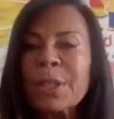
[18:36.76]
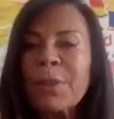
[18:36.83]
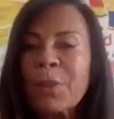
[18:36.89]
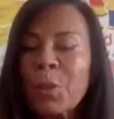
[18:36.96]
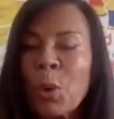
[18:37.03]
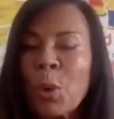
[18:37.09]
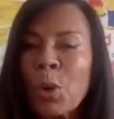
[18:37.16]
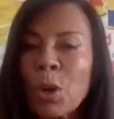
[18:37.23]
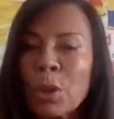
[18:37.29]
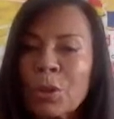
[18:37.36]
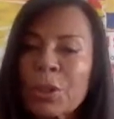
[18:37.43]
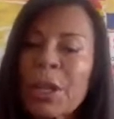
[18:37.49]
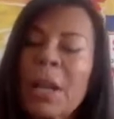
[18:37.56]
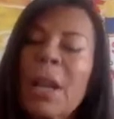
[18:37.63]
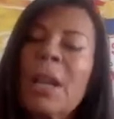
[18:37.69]
the
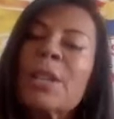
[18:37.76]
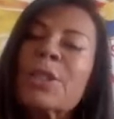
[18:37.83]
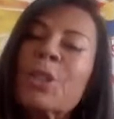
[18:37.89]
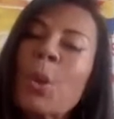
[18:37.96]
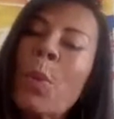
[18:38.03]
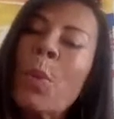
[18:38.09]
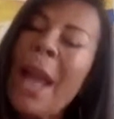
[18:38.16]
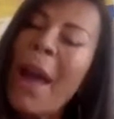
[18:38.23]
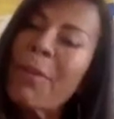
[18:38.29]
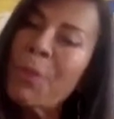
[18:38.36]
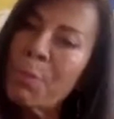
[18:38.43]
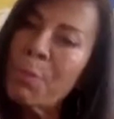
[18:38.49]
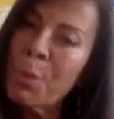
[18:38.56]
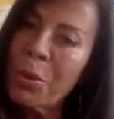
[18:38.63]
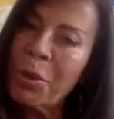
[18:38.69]
world. So we have a
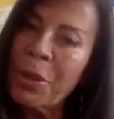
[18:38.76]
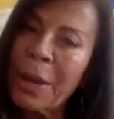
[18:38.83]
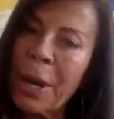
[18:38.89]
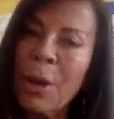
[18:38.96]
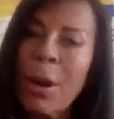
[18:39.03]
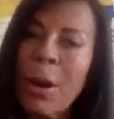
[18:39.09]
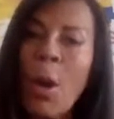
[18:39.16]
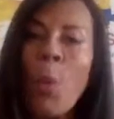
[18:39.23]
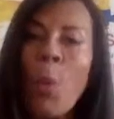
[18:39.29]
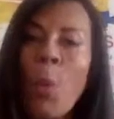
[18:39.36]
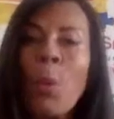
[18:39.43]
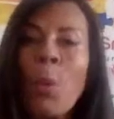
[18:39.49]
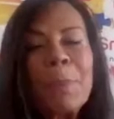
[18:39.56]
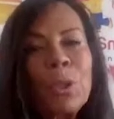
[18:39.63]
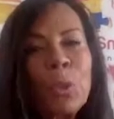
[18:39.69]
booth there. We're going
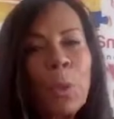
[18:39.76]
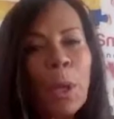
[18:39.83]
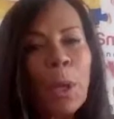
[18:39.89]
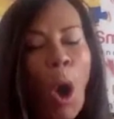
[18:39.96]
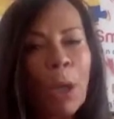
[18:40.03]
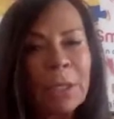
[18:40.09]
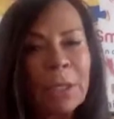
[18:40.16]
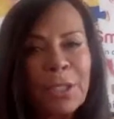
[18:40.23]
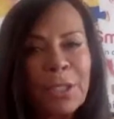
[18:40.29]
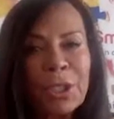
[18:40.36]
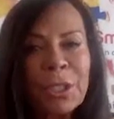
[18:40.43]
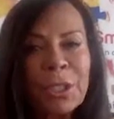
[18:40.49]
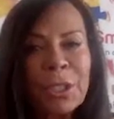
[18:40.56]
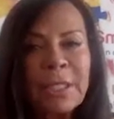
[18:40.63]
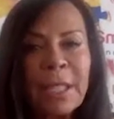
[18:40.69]
to be doing
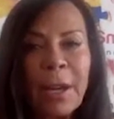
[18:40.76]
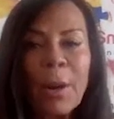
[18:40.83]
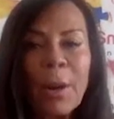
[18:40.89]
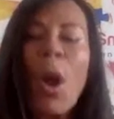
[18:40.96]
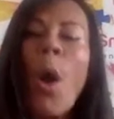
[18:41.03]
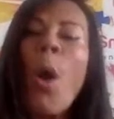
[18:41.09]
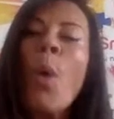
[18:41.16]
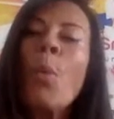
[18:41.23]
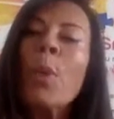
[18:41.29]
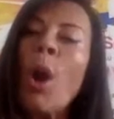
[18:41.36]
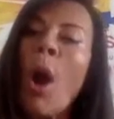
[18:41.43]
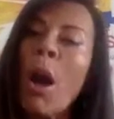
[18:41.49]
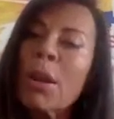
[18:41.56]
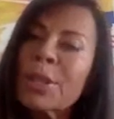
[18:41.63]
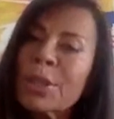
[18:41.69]
auditions there. We
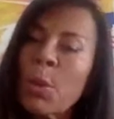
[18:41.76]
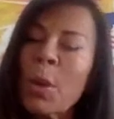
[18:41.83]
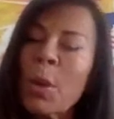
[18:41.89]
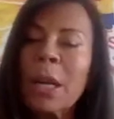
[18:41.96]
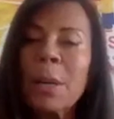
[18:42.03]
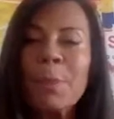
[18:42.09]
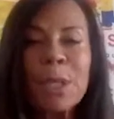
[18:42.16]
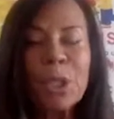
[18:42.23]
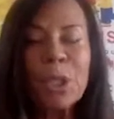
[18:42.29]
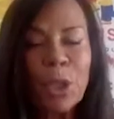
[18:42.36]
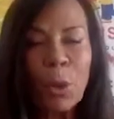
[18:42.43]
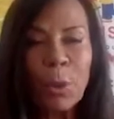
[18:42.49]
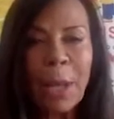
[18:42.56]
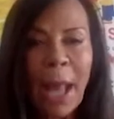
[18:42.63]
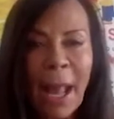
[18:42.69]
also are going to be
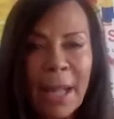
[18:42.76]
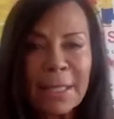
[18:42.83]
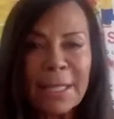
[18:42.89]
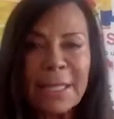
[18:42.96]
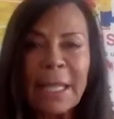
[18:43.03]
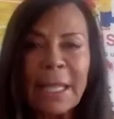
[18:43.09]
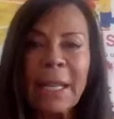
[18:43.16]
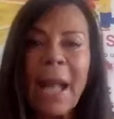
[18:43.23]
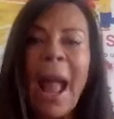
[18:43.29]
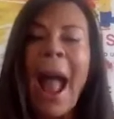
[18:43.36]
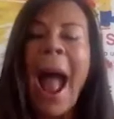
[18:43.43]
showcasing